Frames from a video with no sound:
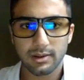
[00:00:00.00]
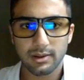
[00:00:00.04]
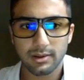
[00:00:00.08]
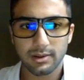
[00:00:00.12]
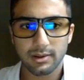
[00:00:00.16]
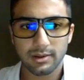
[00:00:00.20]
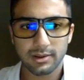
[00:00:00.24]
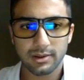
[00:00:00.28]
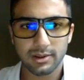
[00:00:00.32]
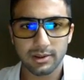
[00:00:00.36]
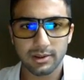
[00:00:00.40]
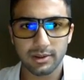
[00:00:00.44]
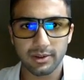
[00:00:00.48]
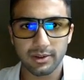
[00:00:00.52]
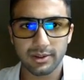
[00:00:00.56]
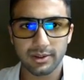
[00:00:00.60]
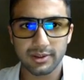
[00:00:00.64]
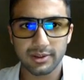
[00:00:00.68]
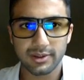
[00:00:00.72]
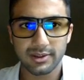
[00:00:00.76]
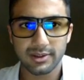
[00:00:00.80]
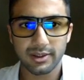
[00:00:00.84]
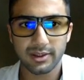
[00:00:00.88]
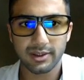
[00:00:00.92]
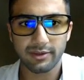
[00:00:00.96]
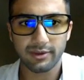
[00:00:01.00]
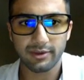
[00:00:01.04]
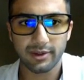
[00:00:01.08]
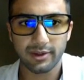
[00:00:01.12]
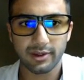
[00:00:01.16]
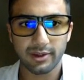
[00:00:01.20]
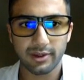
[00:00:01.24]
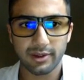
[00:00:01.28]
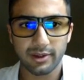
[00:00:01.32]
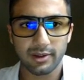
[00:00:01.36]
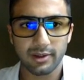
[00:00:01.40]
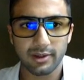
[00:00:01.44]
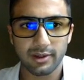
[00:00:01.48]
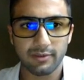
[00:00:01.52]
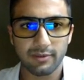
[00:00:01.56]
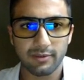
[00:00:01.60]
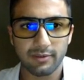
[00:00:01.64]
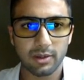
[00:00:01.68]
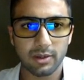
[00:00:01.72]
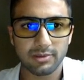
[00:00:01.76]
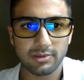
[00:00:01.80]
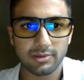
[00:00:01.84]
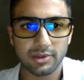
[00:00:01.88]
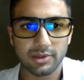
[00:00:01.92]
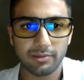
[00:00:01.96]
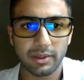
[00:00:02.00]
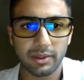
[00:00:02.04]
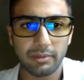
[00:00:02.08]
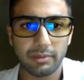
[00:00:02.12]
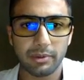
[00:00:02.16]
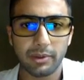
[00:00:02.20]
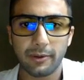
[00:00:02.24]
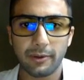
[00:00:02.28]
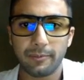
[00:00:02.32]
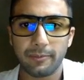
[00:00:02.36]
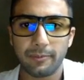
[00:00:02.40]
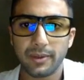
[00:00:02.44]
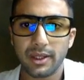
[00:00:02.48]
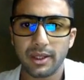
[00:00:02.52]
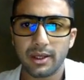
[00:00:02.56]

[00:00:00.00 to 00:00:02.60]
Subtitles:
So this is definitely a good forum. So people,